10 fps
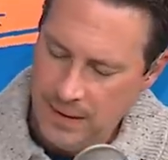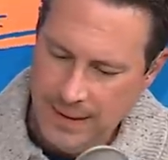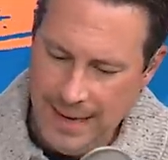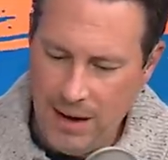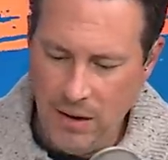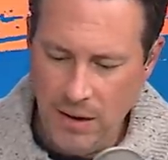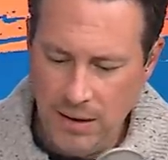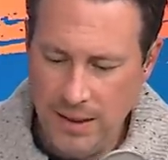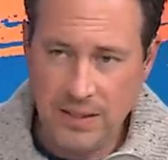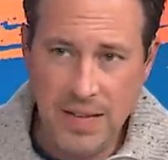Now,
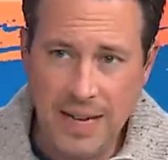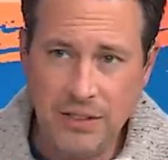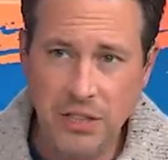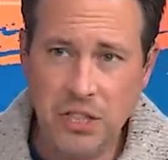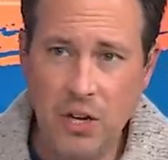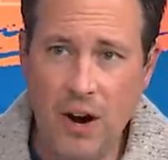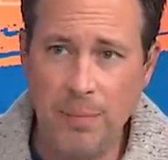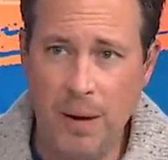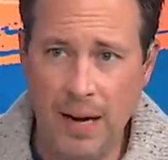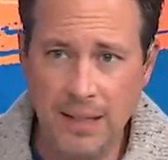it's not just
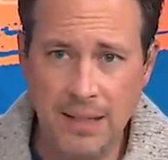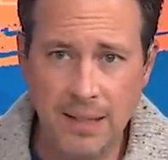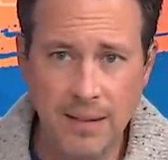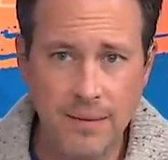Starbucks.